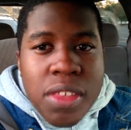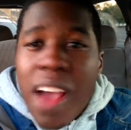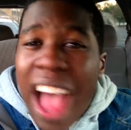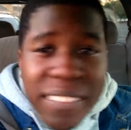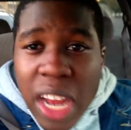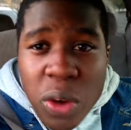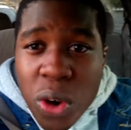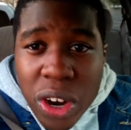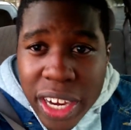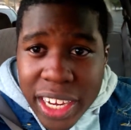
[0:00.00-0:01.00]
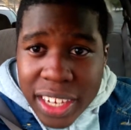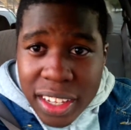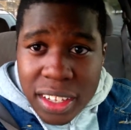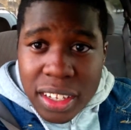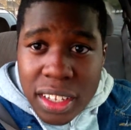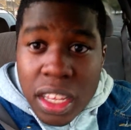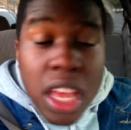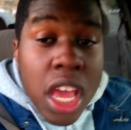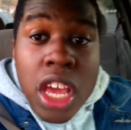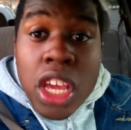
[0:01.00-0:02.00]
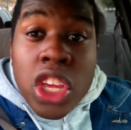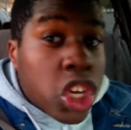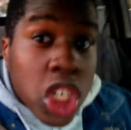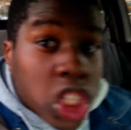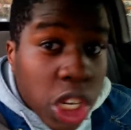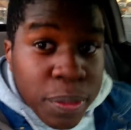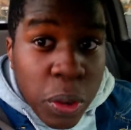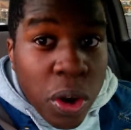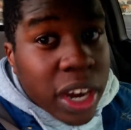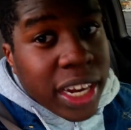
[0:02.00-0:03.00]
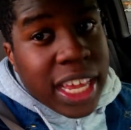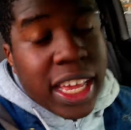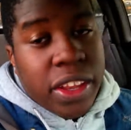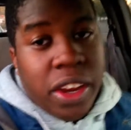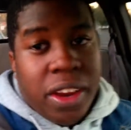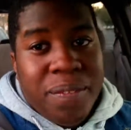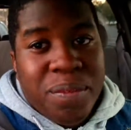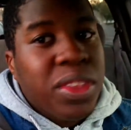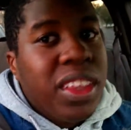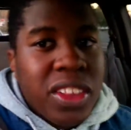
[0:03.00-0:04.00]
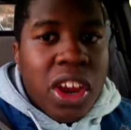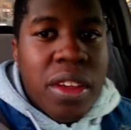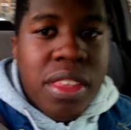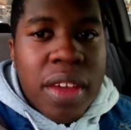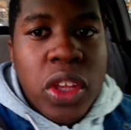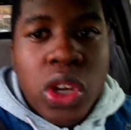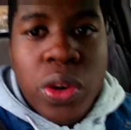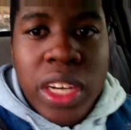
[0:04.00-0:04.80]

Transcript: So I'm not worried. You shouldn't be worried either. There are some of you